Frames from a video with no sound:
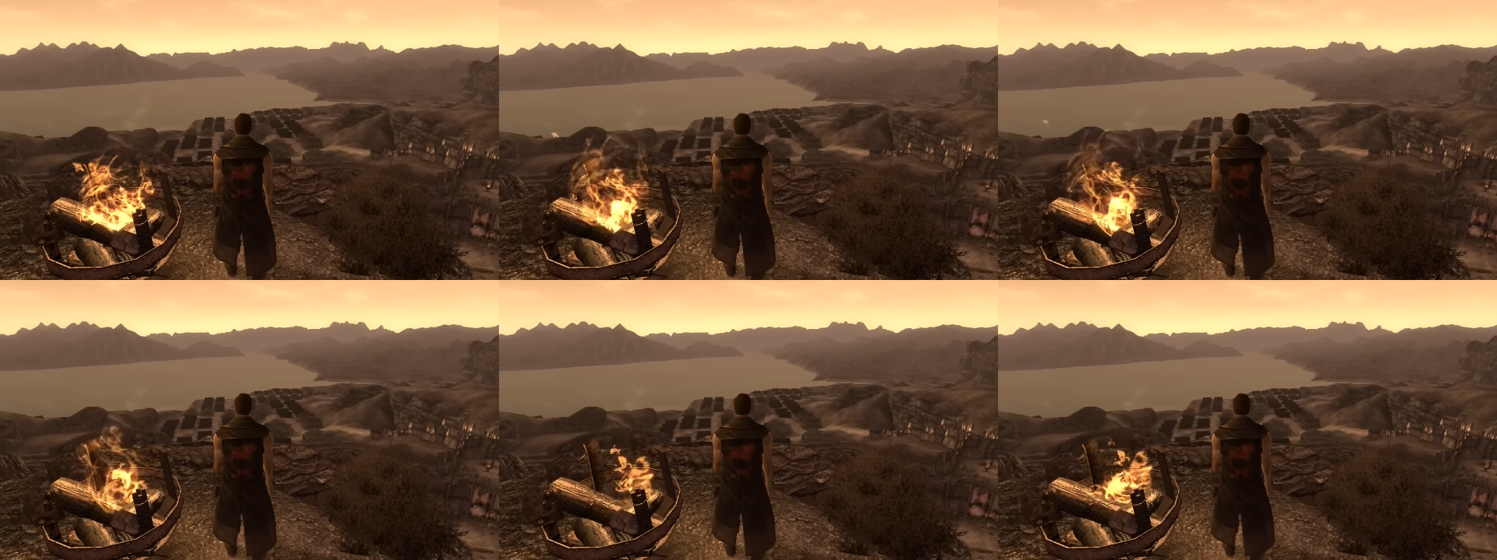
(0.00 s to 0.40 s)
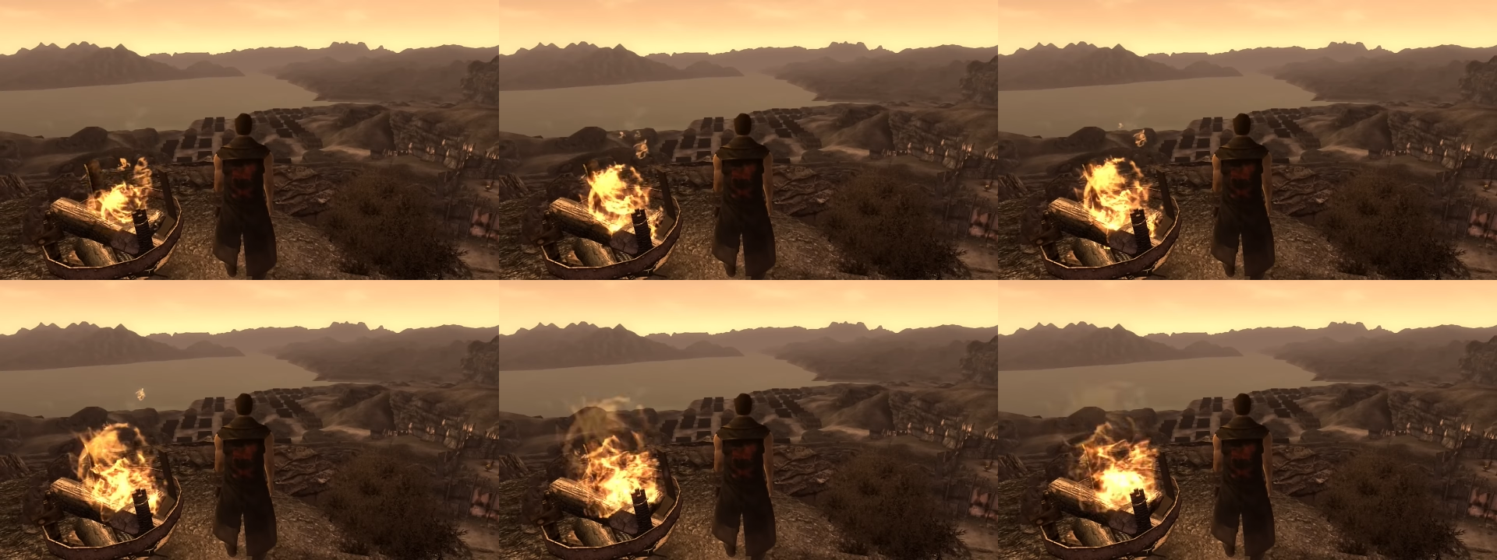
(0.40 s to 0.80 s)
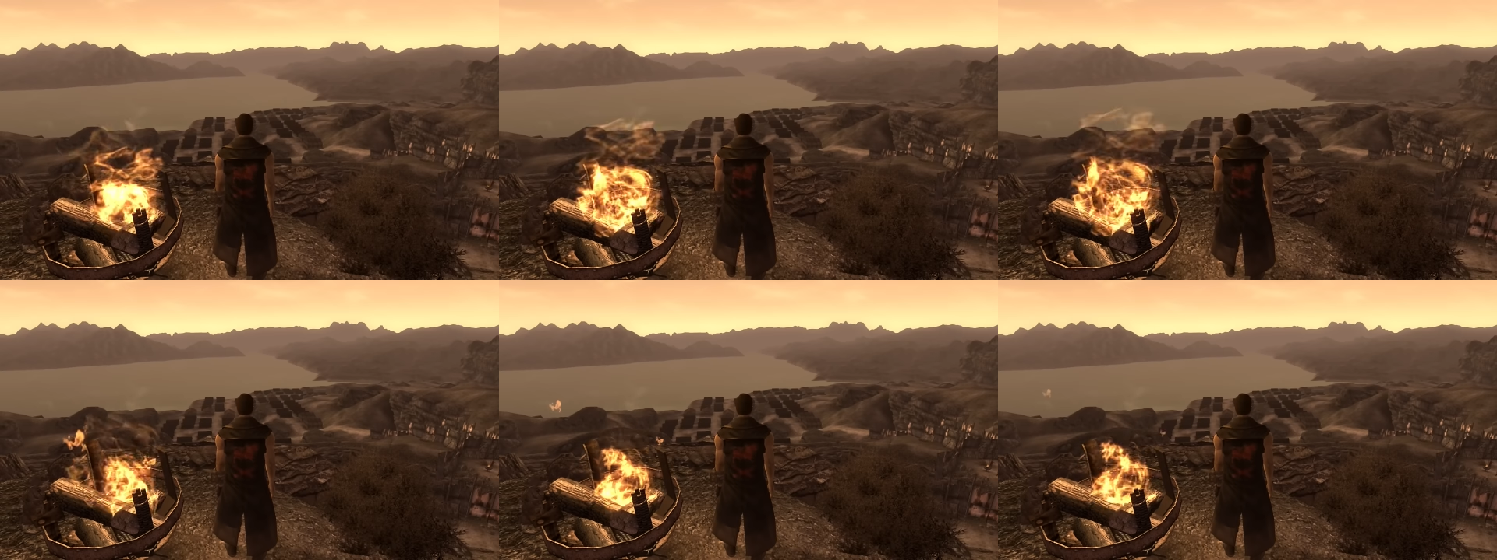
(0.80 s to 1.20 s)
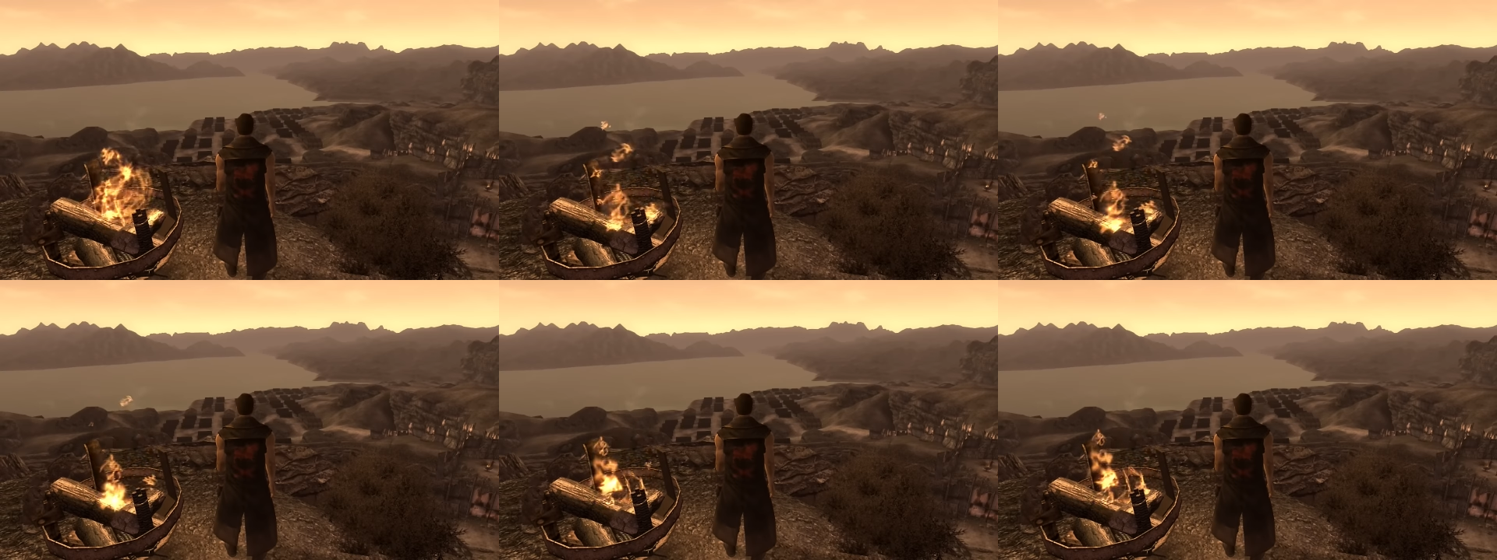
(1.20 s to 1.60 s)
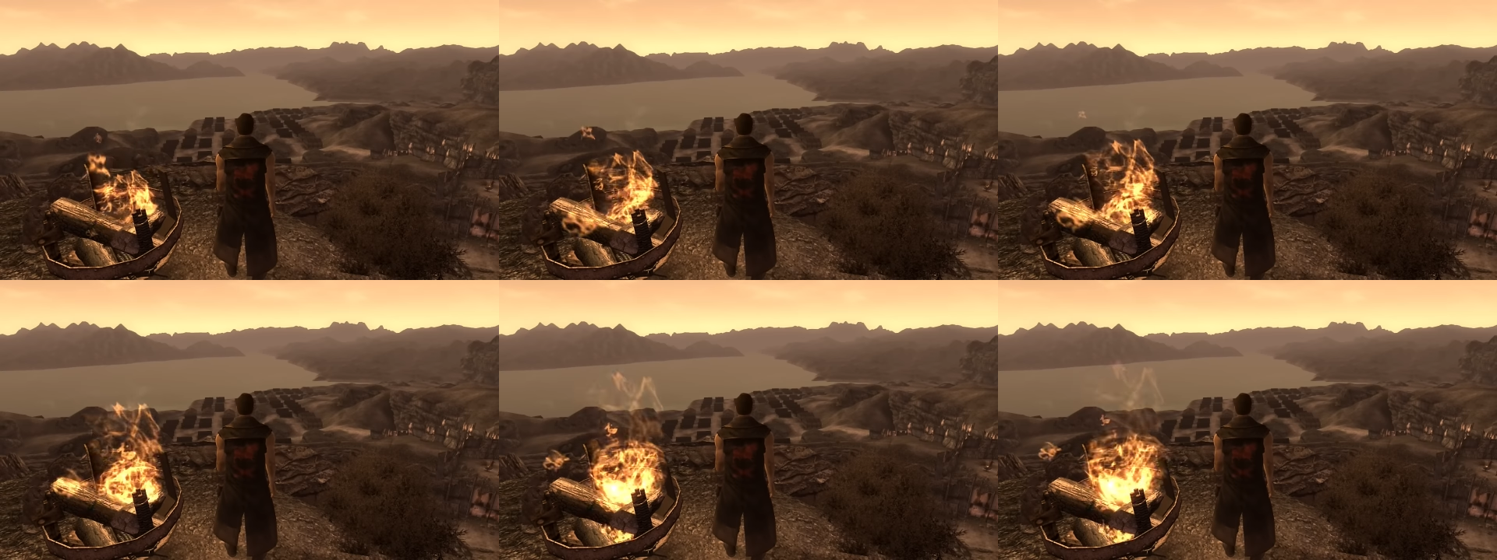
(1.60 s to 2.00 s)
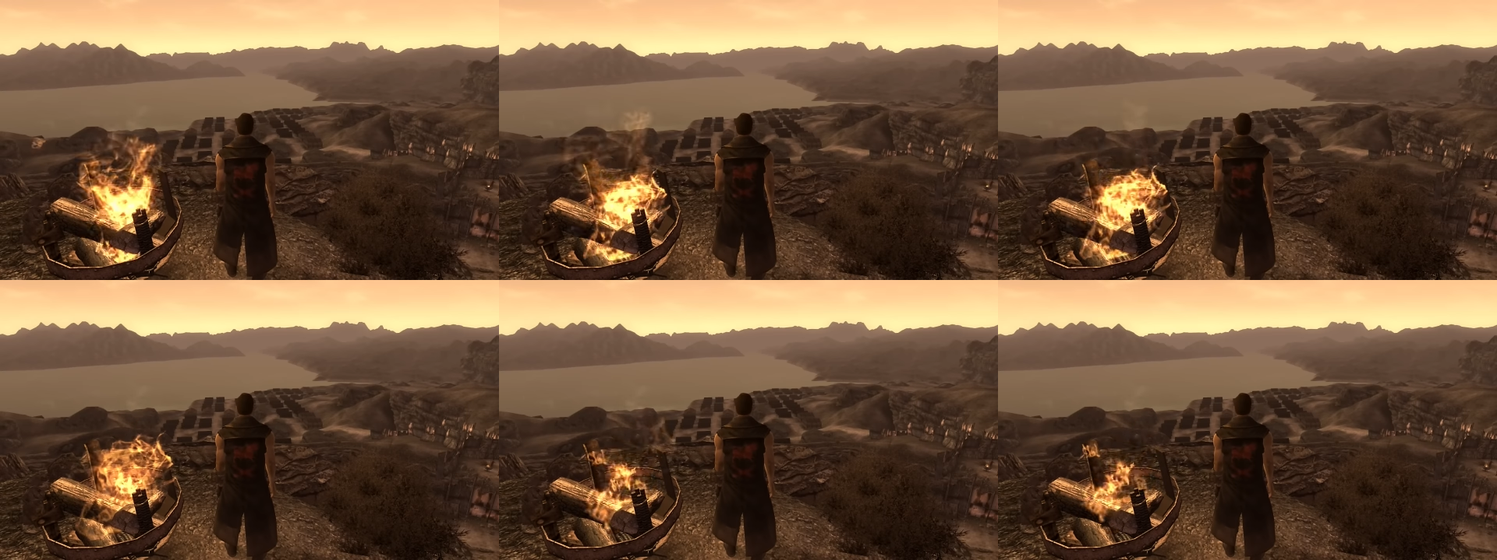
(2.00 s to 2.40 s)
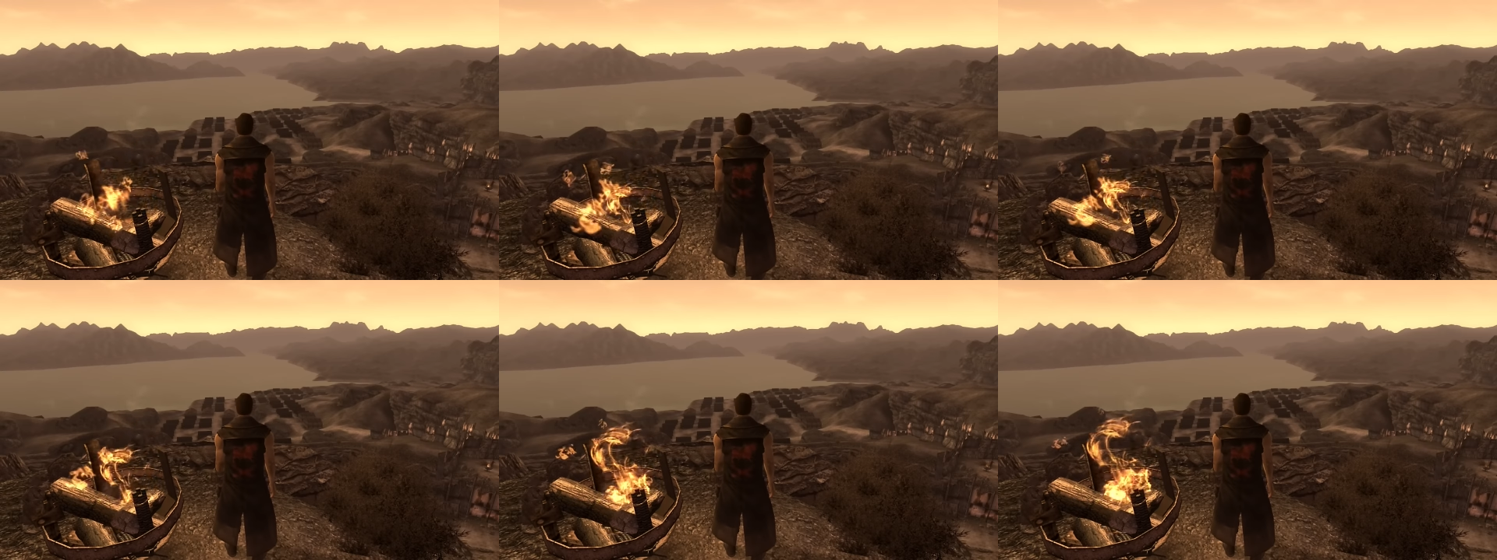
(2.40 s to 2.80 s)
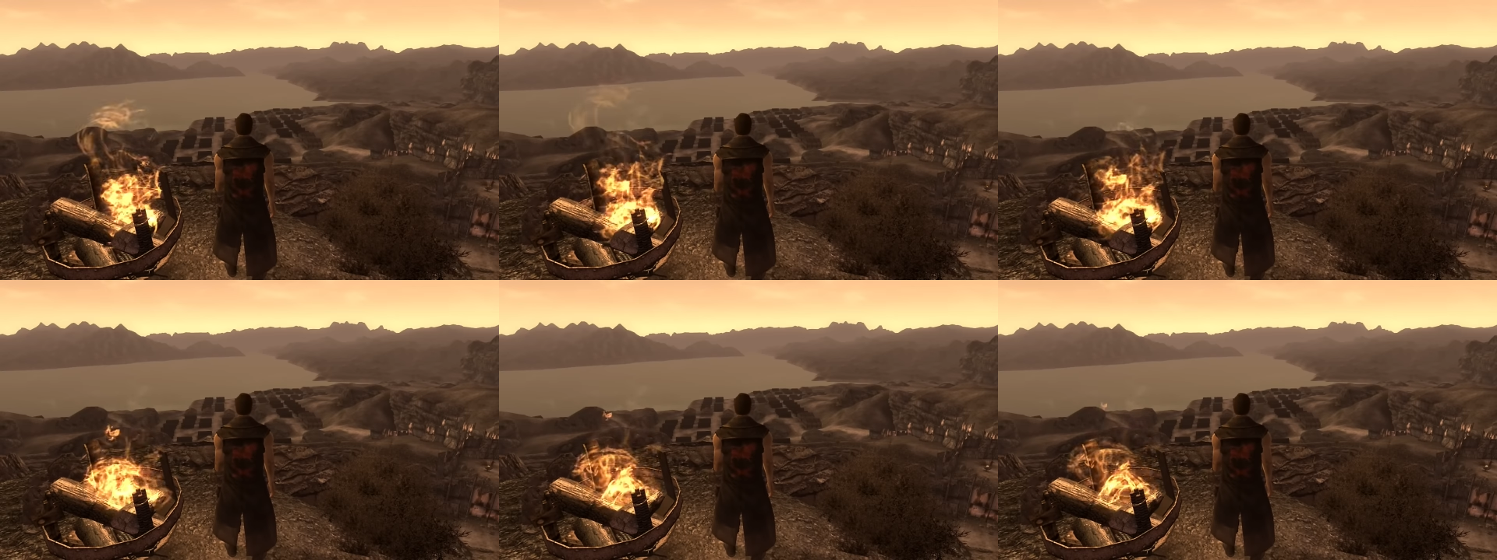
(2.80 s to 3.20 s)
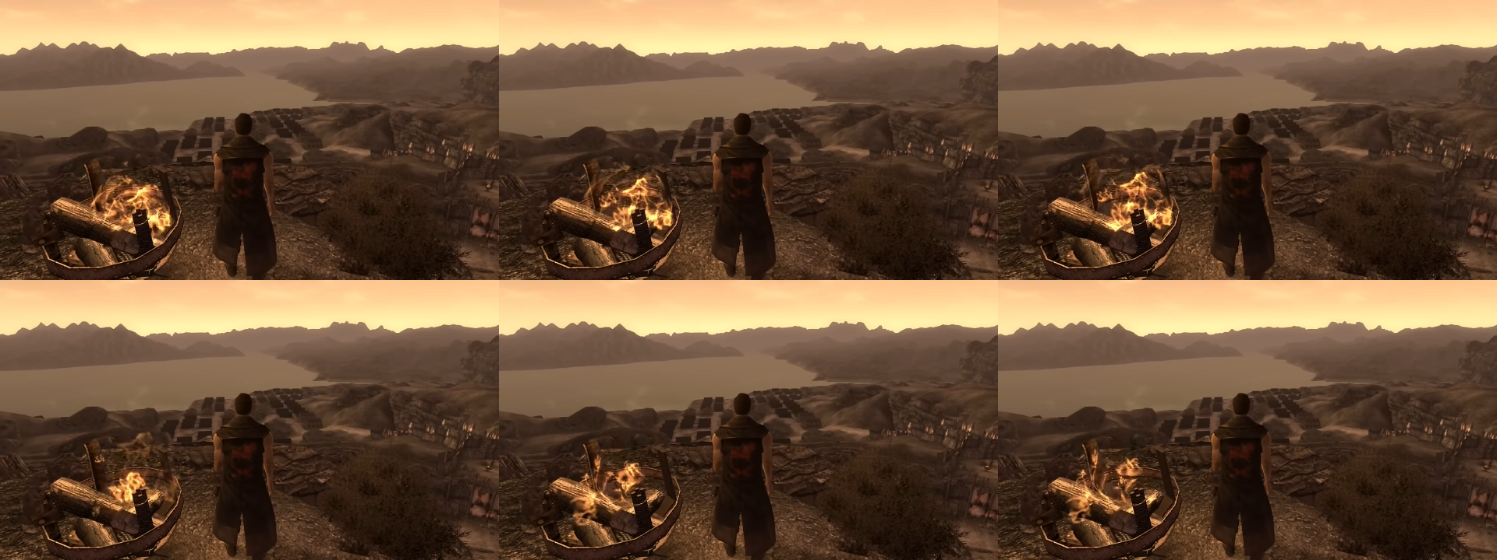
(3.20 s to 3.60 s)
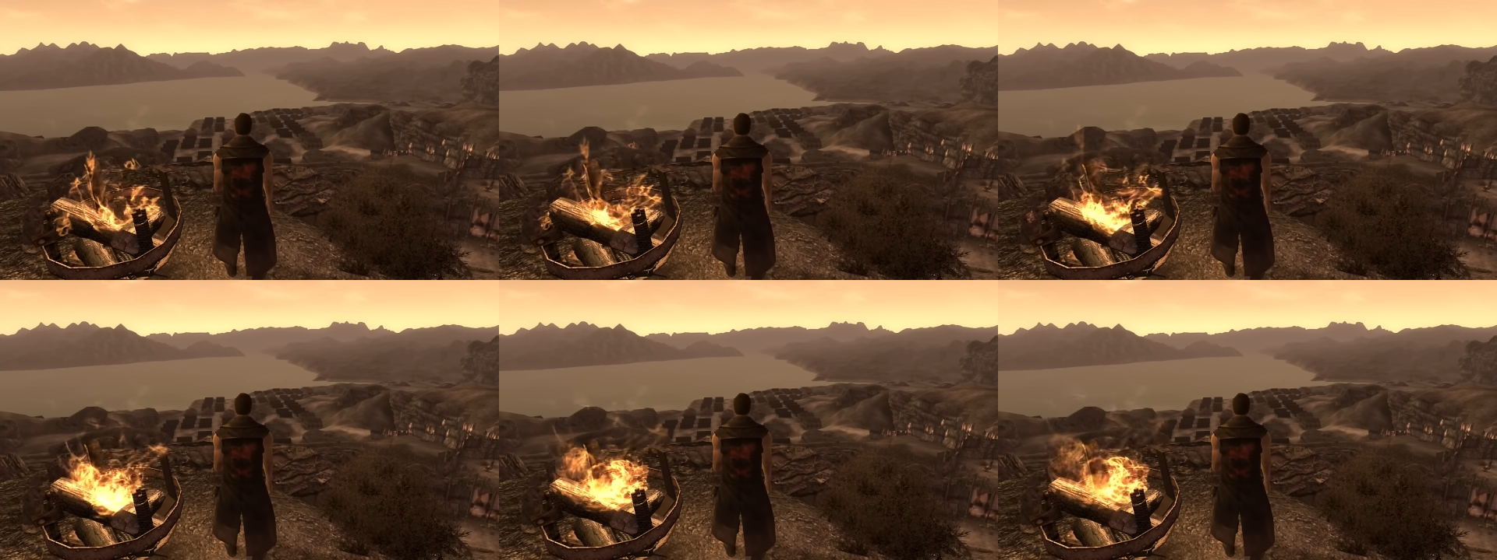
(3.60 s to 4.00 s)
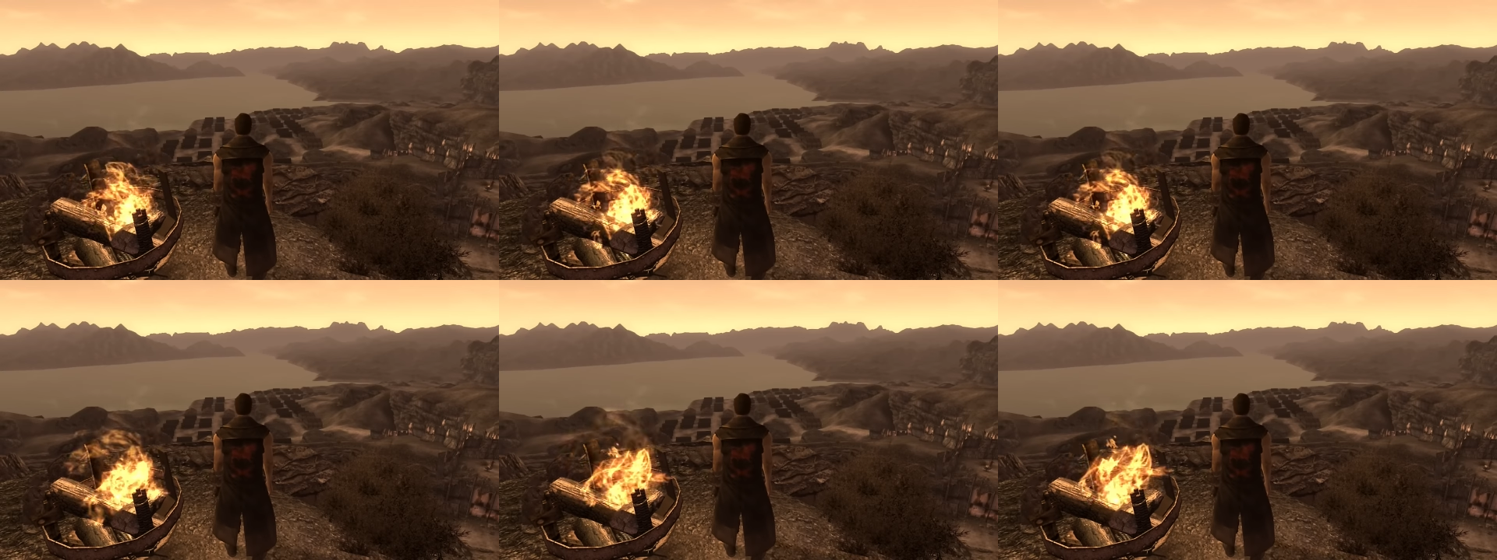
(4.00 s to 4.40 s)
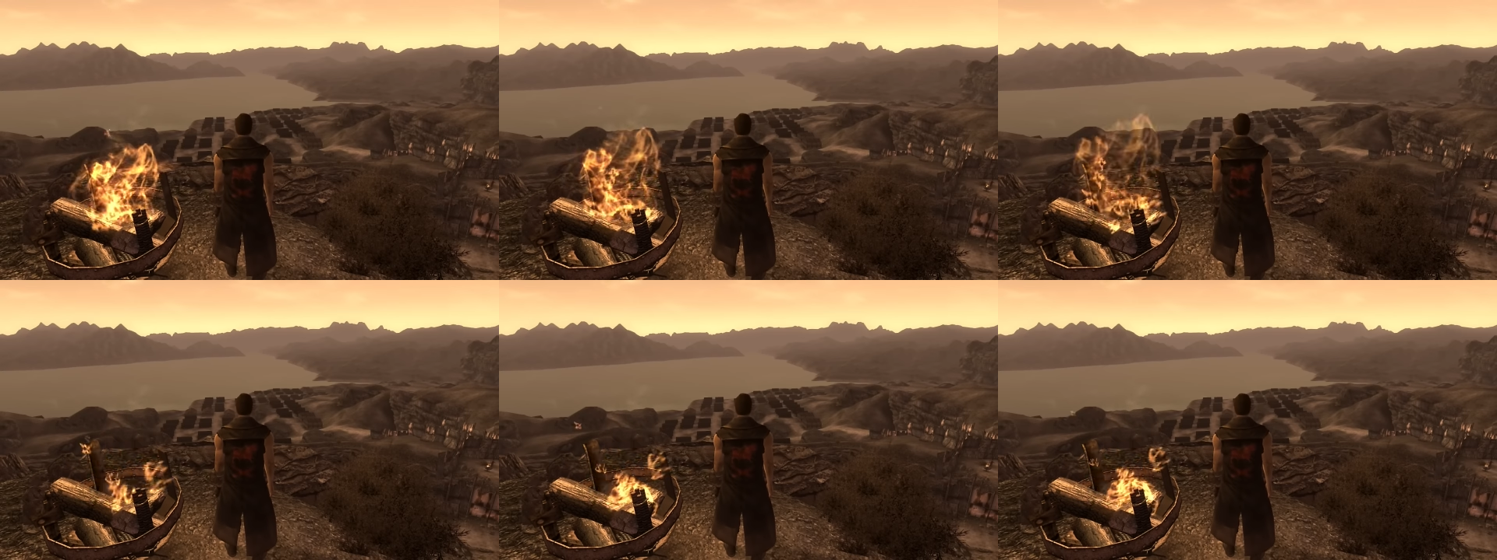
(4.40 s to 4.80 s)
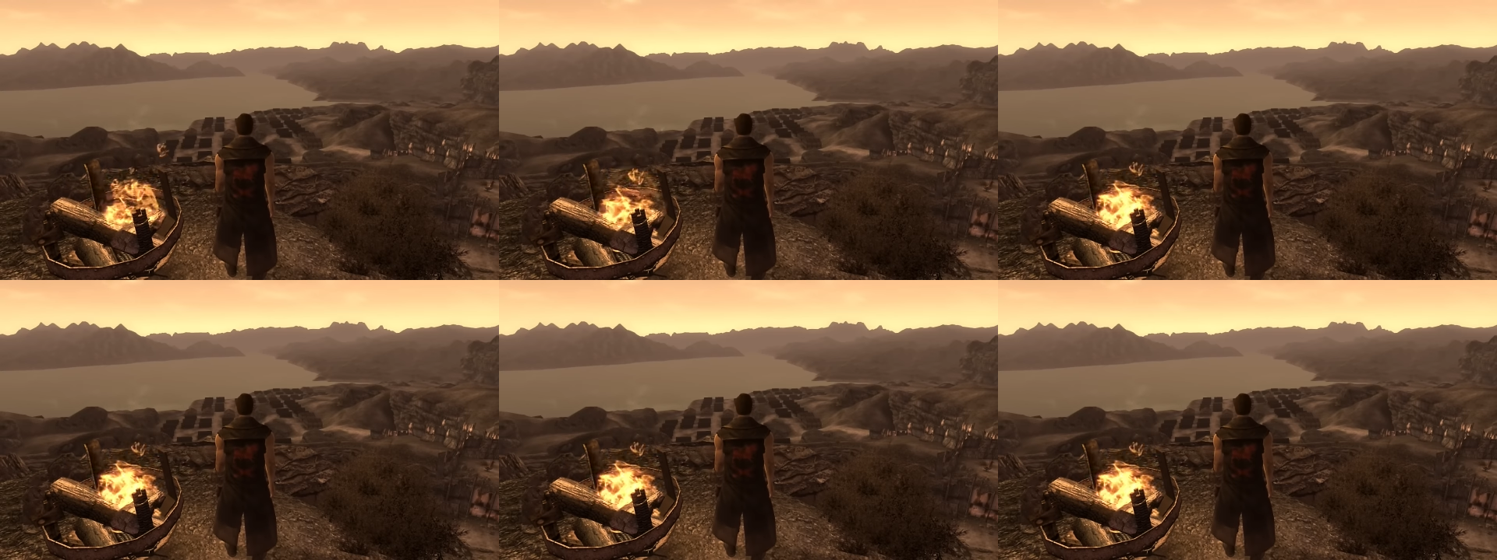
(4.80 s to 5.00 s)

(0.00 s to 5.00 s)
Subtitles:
(no speaker visible)